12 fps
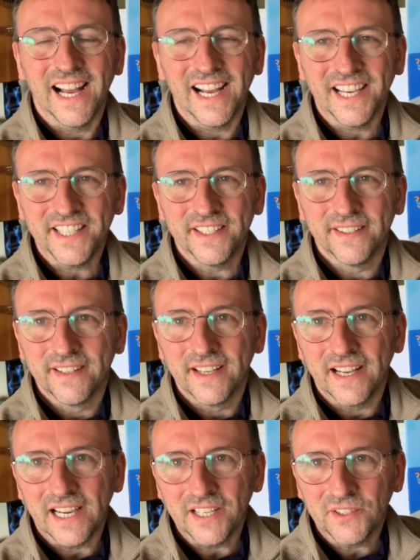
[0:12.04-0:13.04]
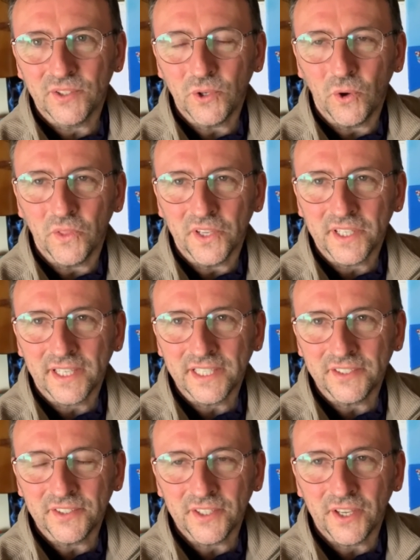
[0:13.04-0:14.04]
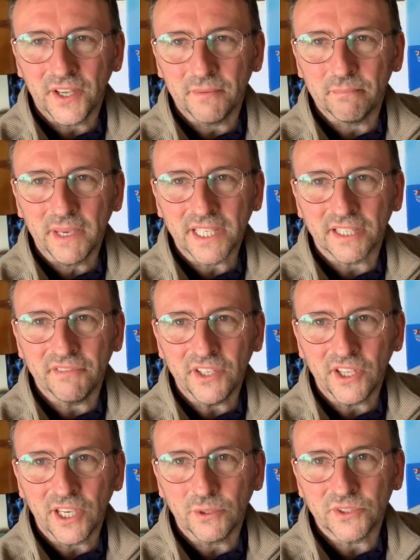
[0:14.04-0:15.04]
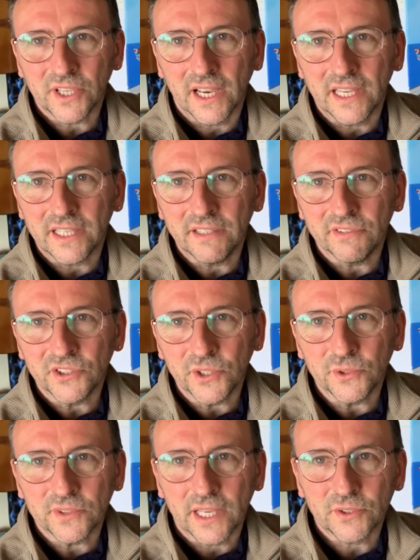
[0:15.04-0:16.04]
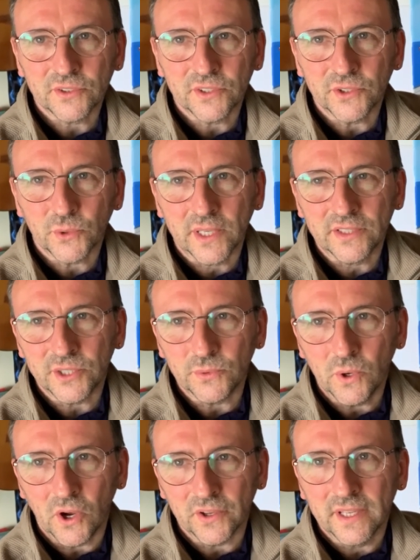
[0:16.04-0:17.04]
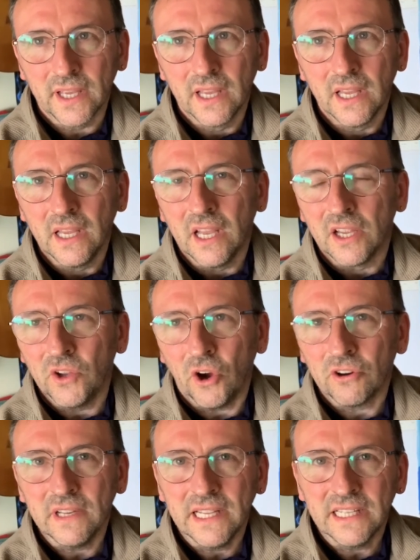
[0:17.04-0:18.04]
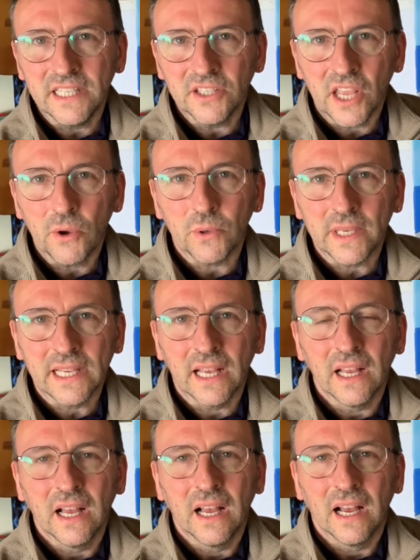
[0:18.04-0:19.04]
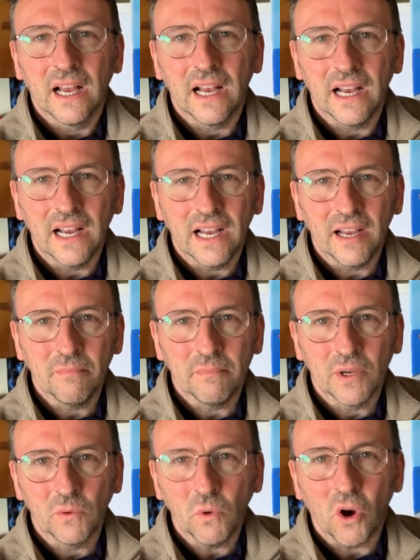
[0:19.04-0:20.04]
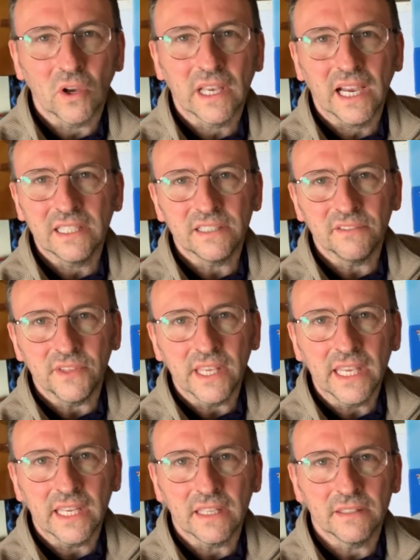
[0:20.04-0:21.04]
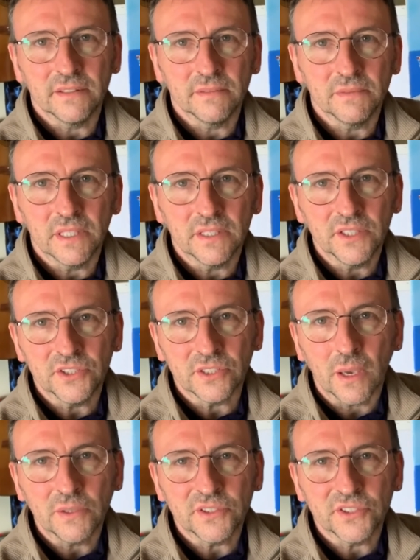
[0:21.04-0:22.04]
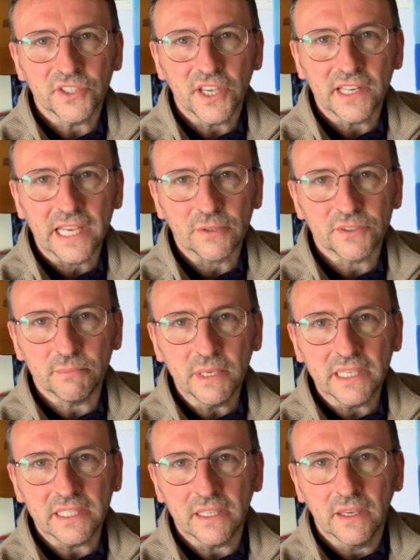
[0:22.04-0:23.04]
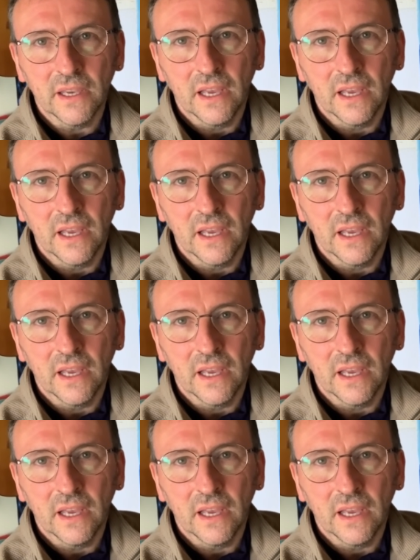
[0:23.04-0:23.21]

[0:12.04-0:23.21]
Hi, I thought that I'd uh, make a video diary for 2021, not really knowing um, what kind of year this is going to turn out to be